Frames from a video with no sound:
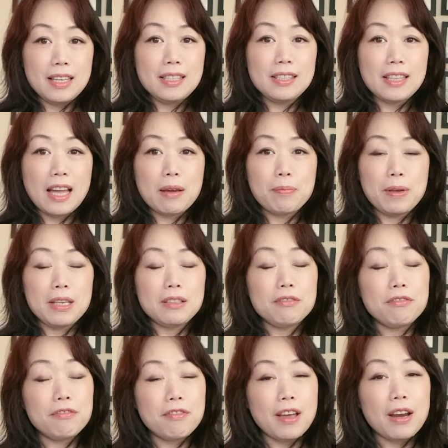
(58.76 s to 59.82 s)
step is
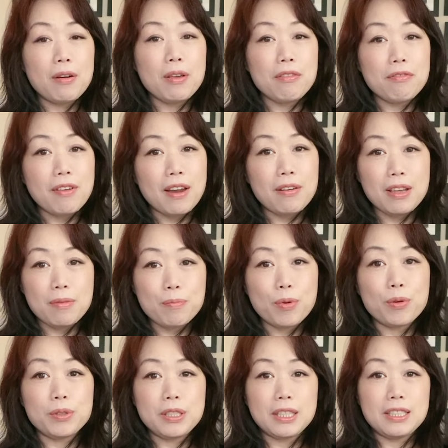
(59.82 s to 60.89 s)
very
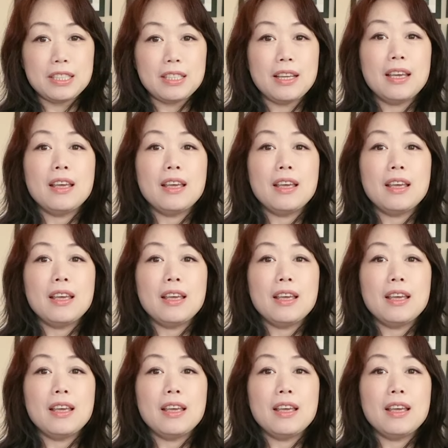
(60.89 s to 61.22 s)
important.